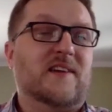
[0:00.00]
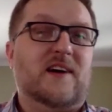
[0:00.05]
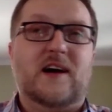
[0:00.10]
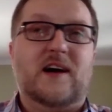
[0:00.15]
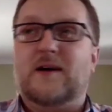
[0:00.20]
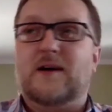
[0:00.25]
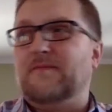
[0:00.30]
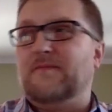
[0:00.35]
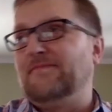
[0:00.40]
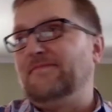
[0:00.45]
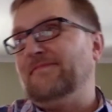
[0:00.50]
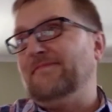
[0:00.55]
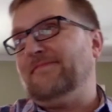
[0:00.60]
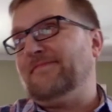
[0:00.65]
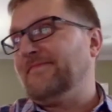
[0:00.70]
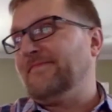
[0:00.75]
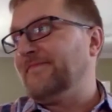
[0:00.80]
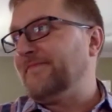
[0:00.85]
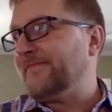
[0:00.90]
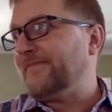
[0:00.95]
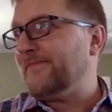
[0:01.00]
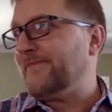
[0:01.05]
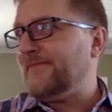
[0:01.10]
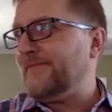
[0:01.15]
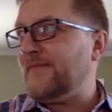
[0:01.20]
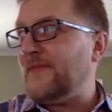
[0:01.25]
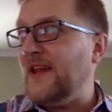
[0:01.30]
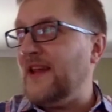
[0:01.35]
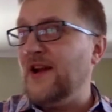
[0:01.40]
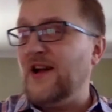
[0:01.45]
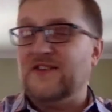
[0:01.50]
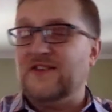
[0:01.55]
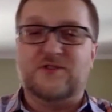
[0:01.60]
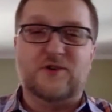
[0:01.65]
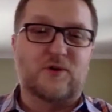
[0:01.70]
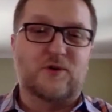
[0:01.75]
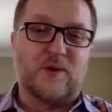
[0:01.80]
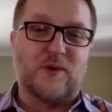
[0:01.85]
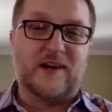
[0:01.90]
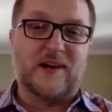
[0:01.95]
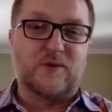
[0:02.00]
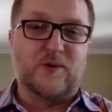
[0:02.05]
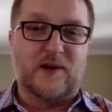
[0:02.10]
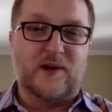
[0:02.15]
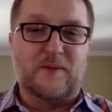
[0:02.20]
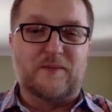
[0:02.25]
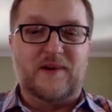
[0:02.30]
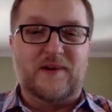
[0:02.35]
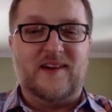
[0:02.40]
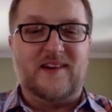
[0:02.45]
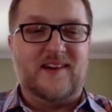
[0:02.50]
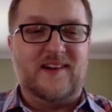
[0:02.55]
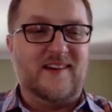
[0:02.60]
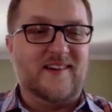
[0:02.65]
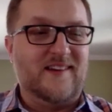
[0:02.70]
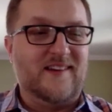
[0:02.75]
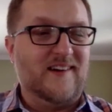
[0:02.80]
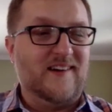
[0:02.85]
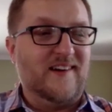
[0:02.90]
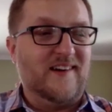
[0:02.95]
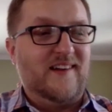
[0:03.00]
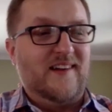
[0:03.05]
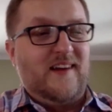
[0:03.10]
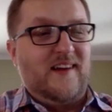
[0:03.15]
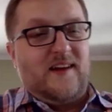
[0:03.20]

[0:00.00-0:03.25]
I still write quite a bit, and